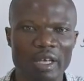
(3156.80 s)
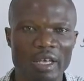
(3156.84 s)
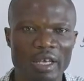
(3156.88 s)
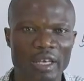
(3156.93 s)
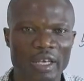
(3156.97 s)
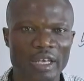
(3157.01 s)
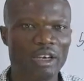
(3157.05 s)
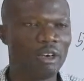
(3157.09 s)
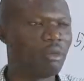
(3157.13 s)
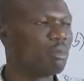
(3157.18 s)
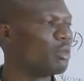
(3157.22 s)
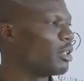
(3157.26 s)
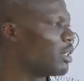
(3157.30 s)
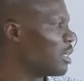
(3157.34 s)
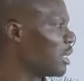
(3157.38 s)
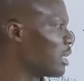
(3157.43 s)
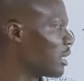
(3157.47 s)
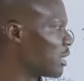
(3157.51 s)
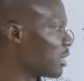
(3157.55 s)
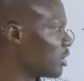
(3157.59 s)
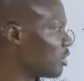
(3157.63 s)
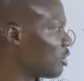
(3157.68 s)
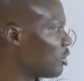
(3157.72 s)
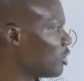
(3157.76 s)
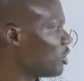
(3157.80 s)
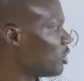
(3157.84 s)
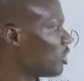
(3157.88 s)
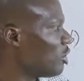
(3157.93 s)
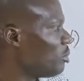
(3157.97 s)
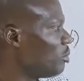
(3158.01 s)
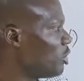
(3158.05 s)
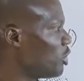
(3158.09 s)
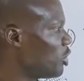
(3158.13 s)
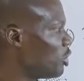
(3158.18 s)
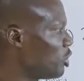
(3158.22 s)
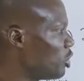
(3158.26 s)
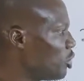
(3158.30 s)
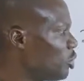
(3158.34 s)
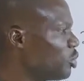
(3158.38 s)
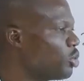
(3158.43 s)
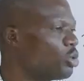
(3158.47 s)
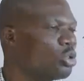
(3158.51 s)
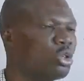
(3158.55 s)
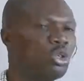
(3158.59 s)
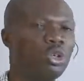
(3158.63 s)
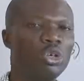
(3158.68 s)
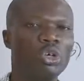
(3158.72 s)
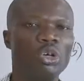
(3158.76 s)
kilometers, so it will be
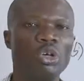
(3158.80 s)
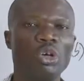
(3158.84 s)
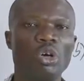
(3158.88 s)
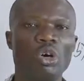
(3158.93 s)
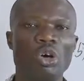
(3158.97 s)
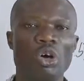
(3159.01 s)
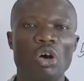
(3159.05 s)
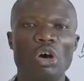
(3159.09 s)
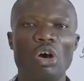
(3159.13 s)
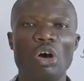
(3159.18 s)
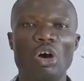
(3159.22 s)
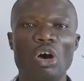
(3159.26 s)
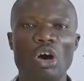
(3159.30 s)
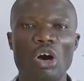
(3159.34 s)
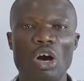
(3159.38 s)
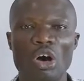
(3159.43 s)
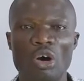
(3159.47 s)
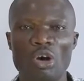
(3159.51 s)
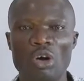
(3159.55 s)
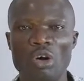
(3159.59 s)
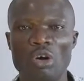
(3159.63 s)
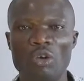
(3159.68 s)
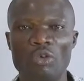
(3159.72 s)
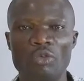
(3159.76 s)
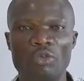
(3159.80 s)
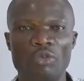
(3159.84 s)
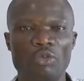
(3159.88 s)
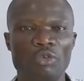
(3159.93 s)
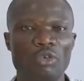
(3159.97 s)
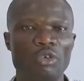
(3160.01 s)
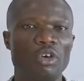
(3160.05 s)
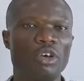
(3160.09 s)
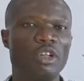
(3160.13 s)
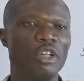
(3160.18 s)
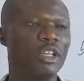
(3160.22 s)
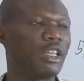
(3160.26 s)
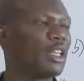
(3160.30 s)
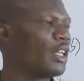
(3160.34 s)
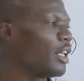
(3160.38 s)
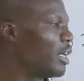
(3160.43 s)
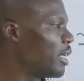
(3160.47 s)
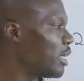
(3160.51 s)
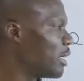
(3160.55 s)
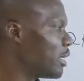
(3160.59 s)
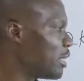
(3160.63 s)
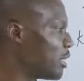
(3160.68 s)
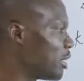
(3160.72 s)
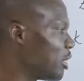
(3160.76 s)
2 of
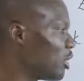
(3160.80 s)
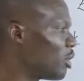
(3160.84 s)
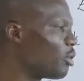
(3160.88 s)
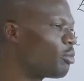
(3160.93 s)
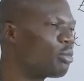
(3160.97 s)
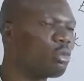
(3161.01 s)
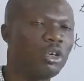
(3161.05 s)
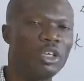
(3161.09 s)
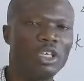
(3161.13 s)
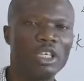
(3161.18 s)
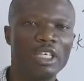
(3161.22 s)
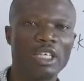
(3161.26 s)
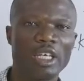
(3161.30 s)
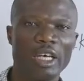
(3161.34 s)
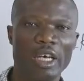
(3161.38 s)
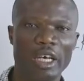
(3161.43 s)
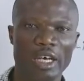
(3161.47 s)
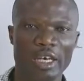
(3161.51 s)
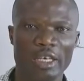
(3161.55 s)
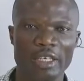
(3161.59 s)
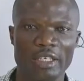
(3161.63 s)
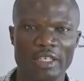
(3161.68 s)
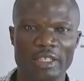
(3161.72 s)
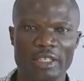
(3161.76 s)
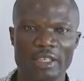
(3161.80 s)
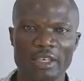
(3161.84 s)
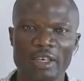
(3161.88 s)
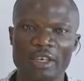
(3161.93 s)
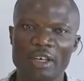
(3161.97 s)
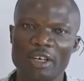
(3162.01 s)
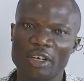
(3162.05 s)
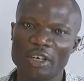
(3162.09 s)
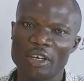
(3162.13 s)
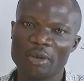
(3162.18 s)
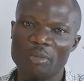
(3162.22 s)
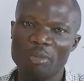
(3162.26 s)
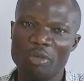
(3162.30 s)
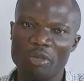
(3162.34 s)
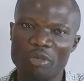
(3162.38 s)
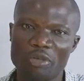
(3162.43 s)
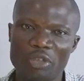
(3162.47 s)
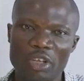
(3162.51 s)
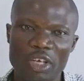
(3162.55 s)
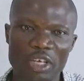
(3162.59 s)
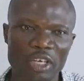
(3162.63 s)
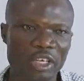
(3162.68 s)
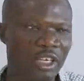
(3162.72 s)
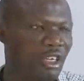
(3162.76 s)
the 0.8.
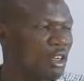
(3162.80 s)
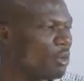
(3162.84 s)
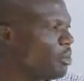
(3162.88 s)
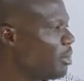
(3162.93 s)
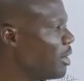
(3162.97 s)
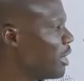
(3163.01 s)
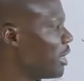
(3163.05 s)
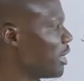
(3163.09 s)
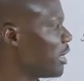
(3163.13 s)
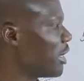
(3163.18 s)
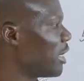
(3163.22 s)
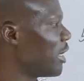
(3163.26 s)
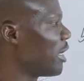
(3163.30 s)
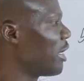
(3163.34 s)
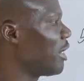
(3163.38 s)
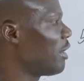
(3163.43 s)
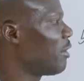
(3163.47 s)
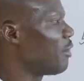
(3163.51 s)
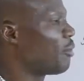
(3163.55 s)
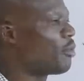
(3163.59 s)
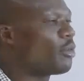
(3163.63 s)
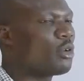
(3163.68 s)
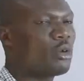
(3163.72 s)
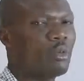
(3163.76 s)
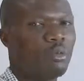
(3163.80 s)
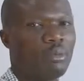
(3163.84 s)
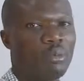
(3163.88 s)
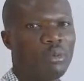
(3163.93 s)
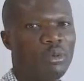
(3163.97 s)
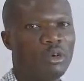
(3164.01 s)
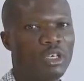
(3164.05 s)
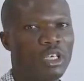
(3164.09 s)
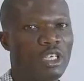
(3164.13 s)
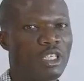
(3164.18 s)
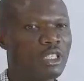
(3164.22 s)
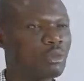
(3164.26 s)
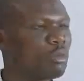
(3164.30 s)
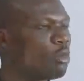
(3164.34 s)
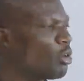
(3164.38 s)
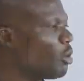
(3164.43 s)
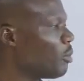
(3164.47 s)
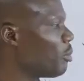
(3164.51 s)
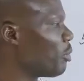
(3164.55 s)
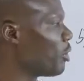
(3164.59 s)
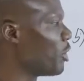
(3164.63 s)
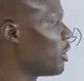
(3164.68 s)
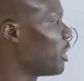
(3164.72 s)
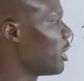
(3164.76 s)
Remove the denominator, we'll put a decimal
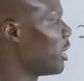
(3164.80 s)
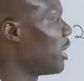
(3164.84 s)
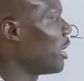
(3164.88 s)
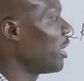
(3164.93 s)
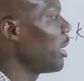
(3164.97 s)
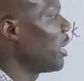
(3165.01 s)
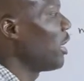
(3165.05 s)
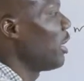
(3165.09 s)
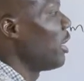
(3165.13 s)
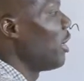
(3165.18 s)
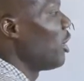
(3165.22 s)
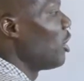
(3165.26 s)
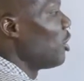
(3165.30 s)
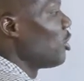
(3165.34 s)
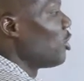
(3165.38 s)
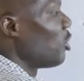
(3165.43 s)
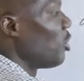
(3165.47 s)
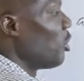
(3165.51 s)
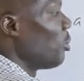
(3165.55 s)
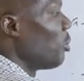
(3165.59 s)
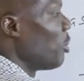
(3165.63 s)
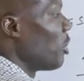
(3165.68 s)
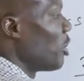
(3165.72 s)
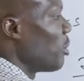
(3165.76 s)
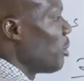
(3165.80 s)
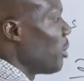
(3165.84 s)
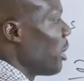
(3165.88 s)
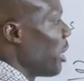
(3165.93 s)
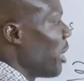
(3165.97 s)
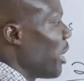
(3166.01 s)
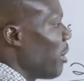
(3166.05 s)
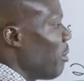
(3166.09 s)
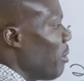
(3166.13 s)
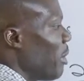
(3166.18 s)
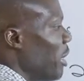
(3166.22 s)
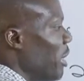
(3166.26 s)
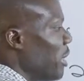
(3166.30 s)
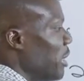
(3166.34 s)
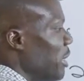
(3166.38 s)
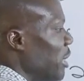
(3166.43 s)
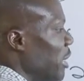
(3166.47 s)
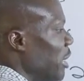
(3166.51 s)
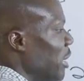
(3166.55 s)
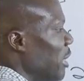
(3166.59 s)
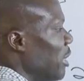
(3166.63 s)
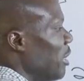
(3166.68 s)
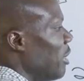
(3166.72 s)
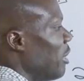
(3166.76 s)
point there. So we multiply here by
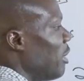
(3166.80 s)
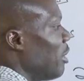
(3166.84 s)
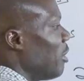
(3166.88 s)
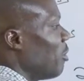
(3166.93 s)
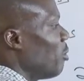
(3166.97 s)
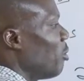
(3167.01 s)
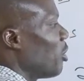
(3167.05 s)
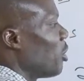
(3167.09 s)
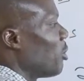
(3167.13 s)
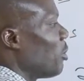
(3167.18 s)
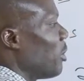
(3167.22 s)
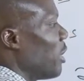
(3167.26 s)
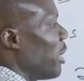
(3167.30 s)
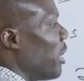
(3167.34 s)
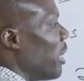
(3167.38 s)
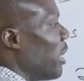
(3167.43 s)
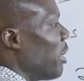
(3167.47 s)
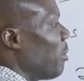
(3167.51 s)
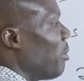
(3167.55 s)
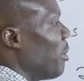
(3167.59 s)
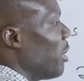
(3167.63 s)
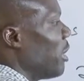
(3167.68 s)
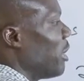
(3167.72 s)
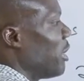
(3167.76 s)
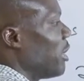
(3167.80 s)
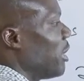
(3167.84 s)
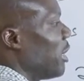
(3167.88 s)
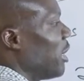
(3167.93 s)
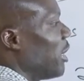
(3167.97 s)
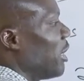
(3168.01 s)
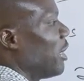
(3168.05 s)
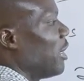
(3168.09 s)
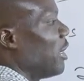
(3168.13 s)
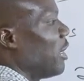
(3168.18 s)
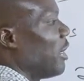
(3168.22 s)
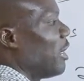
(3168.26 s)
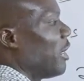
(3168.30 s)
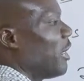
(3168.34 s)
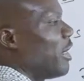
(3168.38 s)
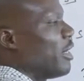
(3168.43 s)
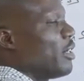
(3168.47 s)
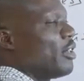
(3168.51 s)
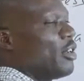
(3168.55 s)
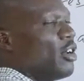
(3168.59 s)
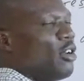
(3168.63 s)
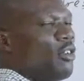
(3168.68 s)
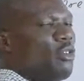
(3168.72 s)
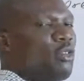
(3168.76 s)
10, multiply here by 10.
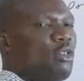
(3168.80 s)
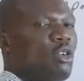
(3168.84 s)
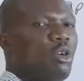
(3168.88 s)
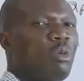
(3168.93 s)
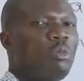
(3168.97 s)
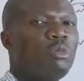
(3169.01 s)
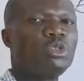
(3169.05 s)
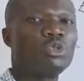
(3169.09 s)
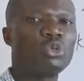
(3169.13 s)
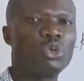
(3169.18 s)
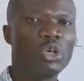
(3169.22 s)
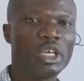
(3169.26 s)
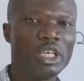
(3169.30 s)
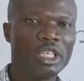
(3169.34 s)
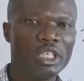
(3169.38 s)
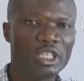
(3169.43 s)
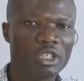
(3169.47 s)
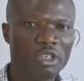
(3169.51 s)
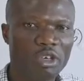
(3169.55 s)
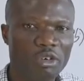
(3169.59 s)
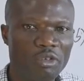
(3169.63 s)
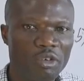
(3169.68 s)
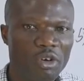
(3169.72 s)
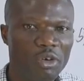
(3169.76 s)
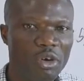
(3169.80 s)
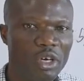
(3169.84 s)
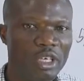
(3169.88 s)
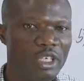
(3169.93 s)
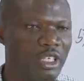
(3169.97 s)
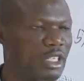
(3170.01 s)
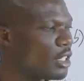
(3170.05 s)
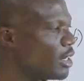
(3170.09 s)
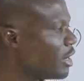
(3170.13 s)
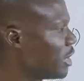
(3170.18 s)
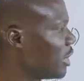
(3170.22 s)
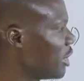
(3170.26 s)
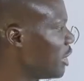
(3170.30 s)
It will form 20 over what?